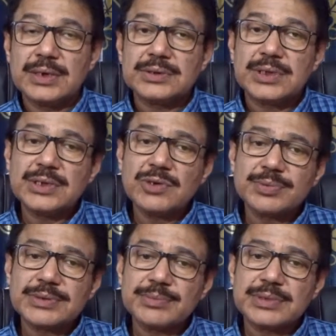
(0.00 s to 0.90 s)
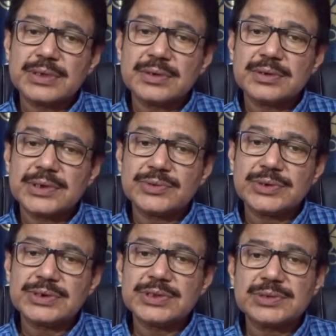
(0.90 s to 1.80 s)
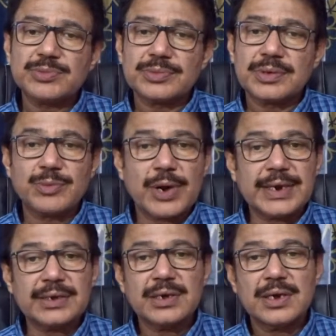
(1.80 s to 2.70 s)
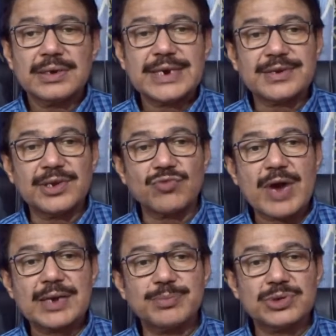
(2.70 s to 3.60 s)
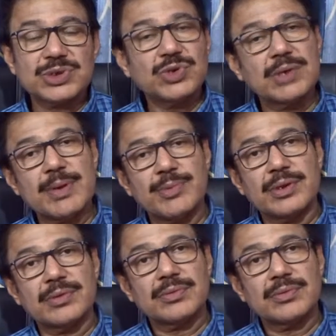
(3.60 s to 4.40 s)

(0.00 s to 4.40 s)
Think of something you did this morning that required procedural memory.